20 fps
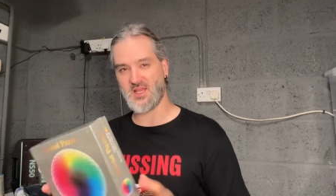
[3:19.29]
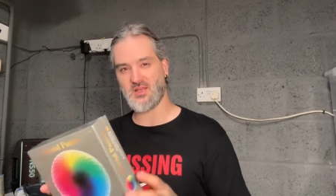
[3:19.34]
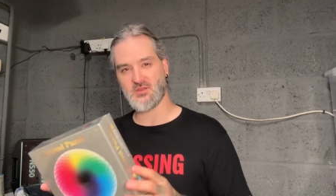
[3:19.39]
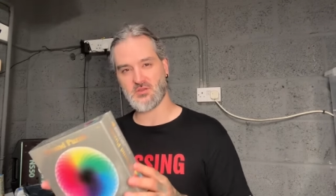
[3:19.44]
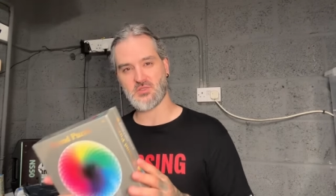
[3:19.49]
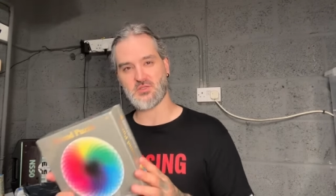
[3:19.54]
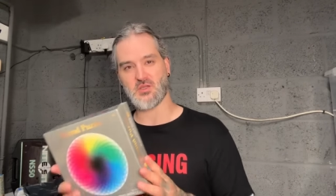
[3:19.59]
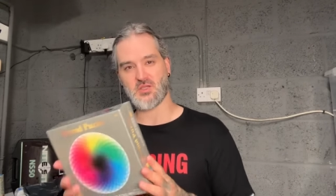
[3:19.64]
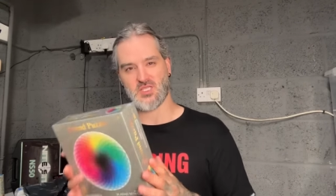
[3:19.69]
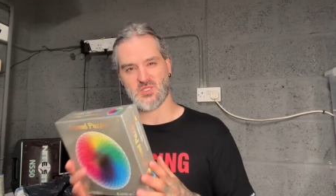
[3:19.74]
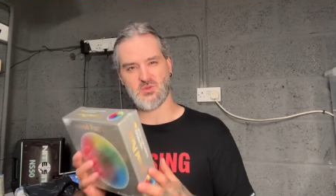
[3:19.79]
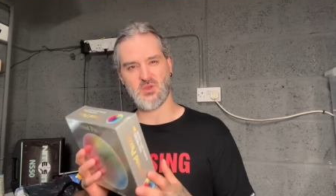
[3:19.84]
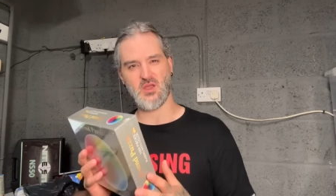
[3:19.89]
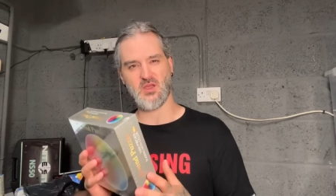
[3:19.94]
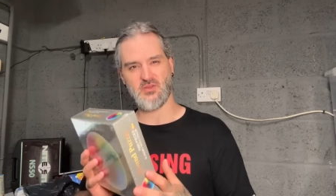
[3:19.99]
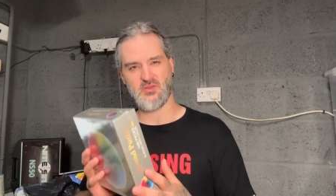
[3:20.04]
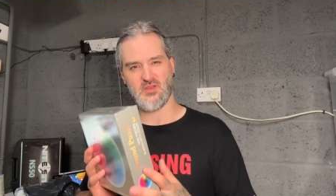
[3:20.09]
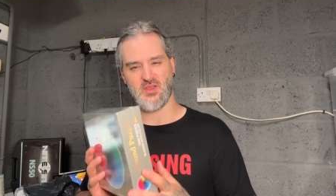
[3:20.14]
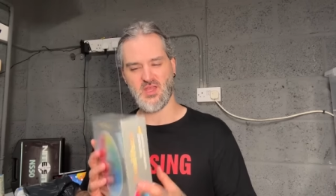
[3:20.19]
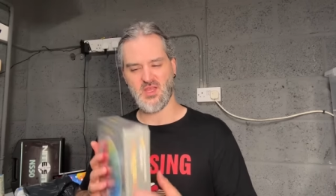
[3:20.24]
It looks like it's
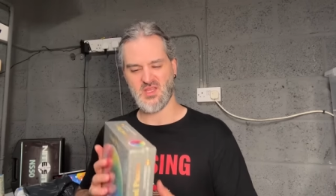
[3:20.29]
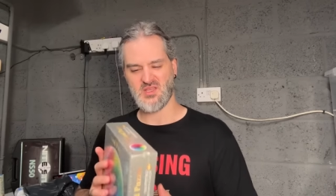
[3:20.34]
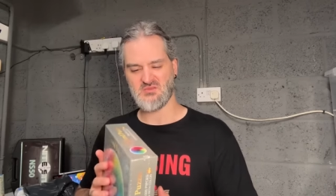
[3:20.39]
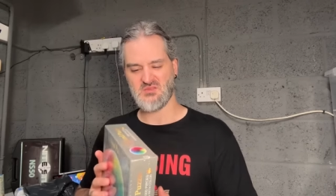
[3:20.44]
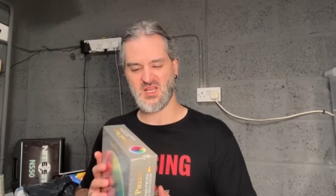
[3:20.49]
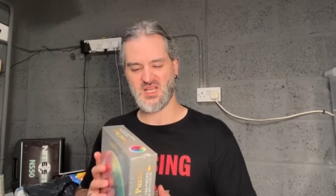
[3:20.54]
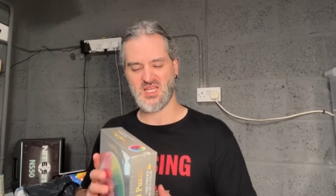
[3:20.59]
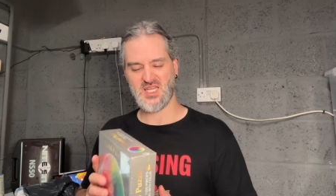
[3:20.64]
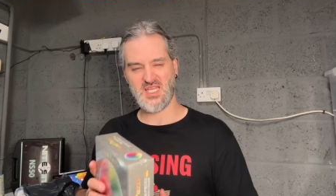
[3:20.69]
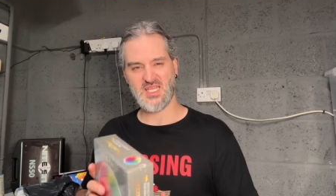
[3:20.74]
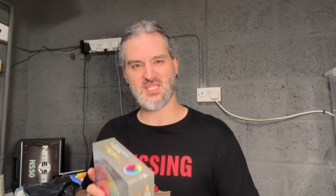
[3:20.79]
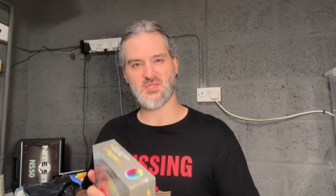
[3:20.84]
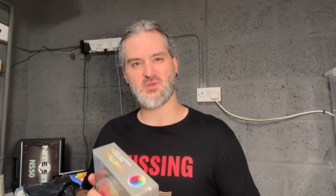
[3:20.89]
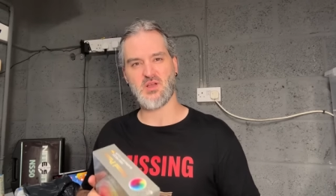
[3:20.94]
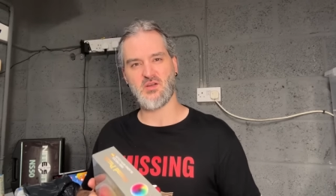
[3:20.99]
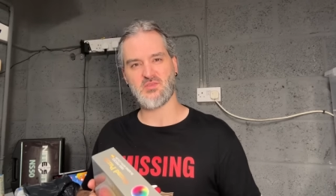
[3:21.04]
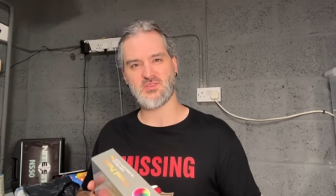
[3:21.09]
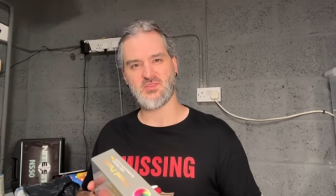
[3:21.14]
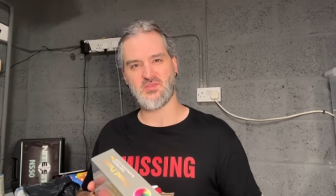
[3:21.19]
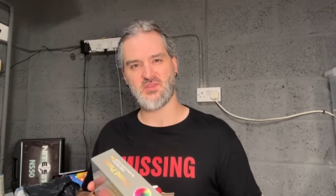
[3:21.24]
worth at least
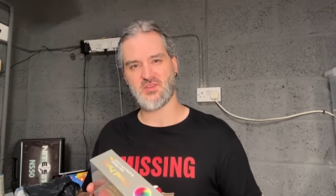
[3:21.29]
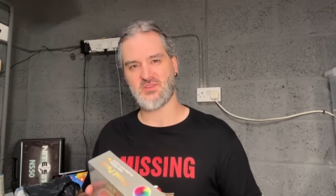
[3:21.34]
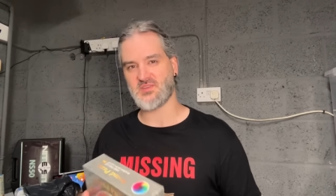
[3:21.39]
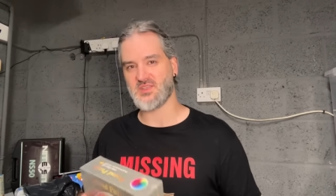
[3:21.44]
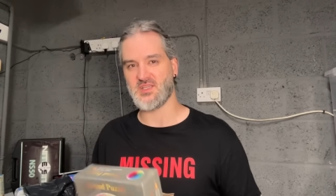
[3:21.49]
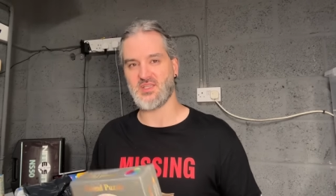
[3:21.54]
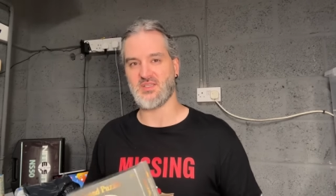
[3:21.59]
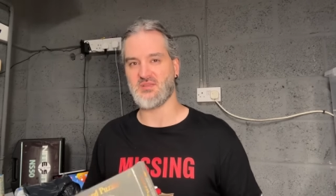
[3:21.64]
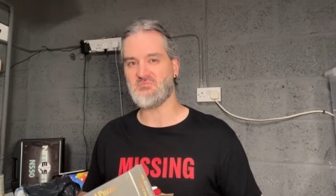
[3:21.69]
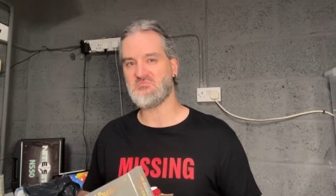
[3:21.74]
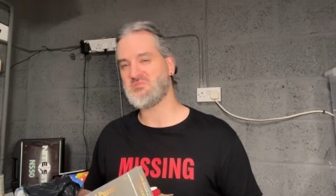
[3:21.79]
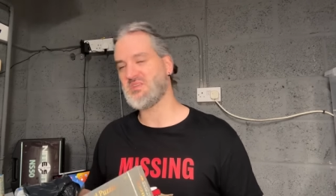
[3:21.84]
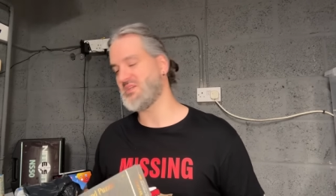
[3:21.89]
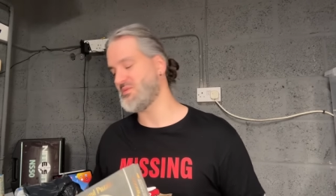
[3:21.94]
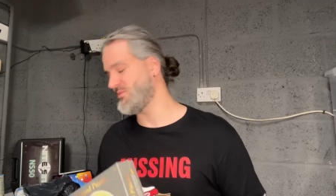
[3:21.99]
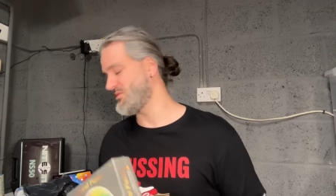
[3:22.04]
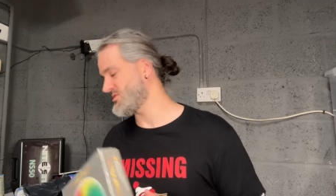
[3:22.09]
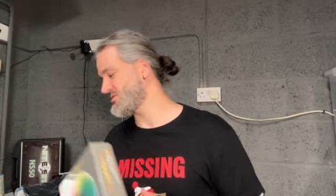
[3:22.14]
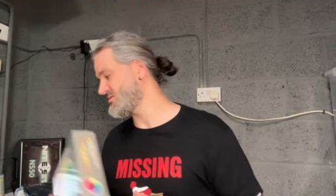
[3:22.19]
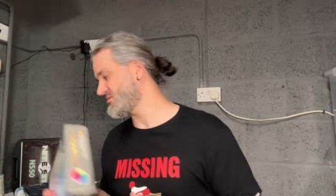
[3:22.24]
12 to 15 It
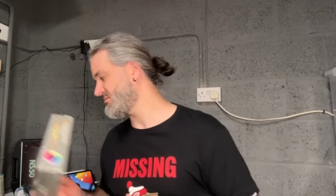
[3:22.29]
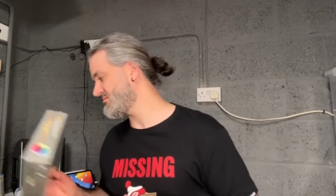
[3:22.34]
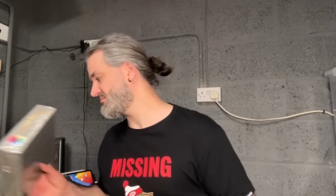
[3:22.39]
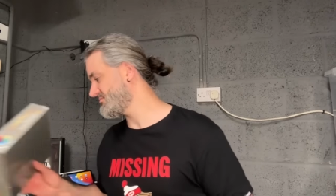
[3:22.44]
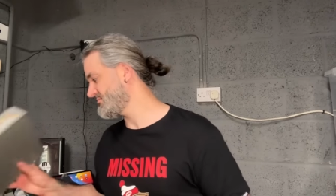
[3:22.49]
wasn't.